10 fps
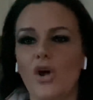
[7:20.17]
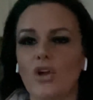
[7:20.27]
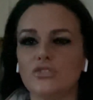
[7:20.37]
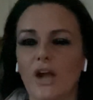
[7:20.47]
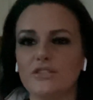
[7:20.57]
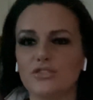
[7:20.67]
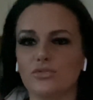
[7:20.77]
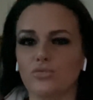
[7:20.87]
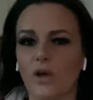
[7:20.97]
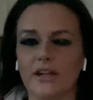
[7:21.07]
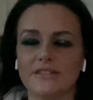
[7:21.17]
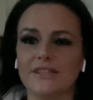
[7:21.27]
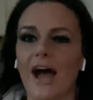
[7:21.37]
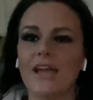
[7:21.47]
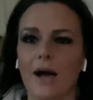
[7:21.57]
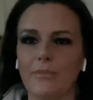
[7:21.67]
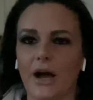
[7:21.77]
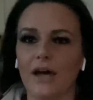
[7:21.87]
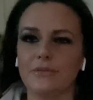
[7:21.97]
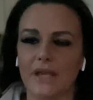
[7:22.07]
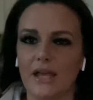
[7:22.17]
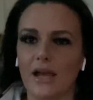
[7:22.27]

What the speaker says: tried to run a psyop on me.